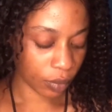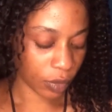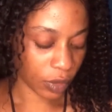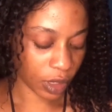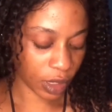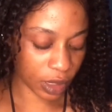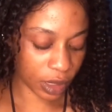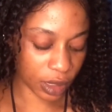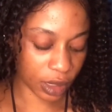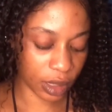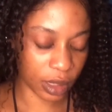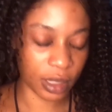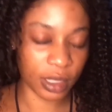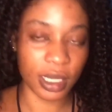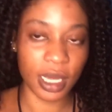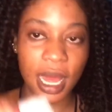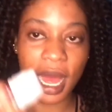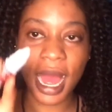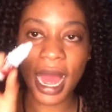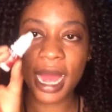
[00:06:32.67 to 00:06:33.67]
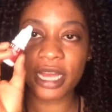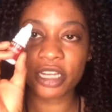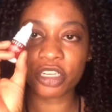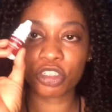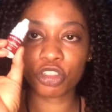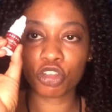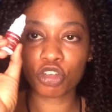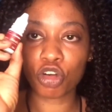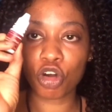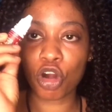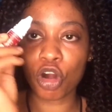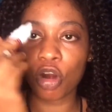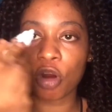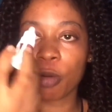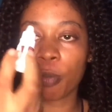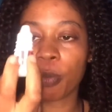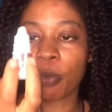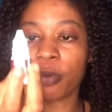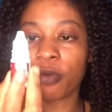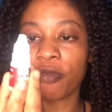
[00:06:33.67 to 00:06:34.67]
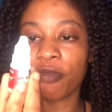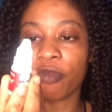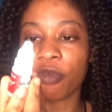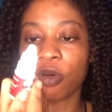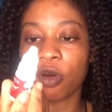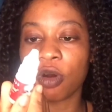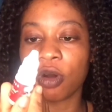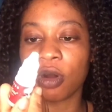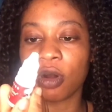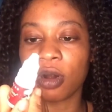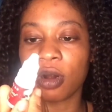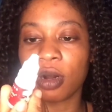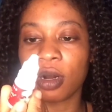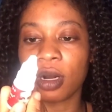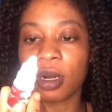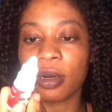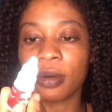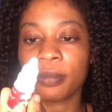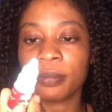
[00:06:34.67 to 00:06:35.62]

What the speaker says: This is the eye drop for